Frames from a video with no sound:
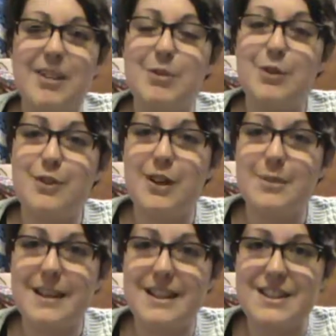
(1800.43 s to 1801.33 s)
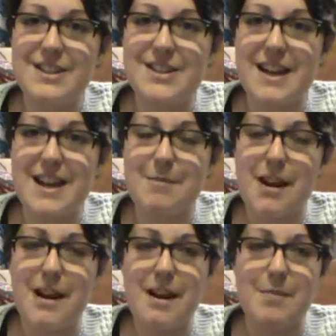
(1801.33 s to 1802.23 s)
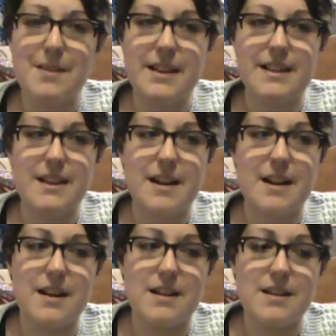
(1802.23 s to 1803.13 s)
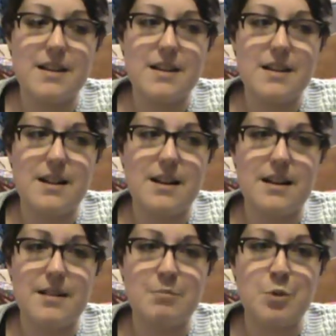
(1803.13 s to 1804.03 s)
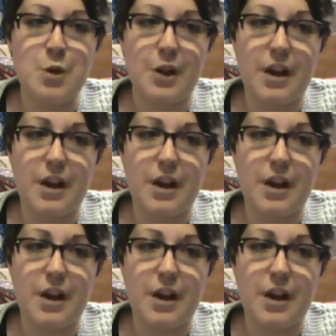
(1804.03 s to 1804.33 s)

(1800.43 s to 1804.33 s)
Go follow me on Instagram. I update there more